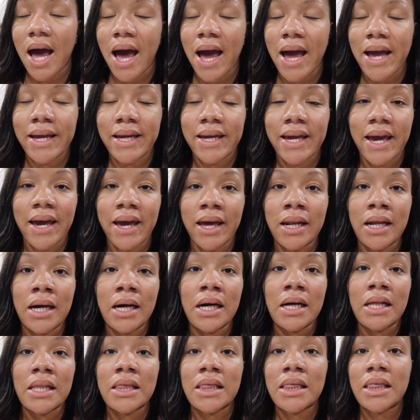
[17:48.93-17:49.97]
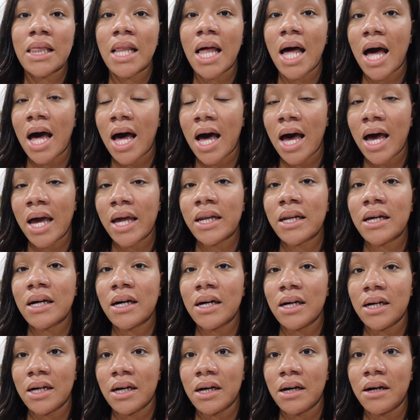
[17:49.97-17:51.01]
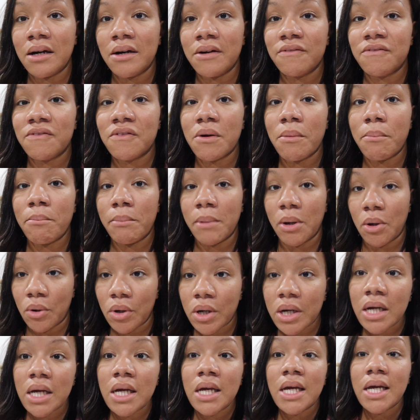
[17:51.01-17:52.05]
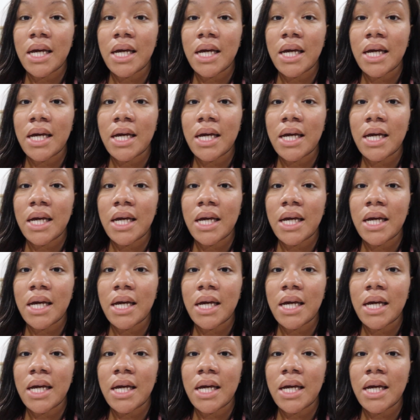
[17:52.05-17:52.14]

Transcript: I get a lot of milk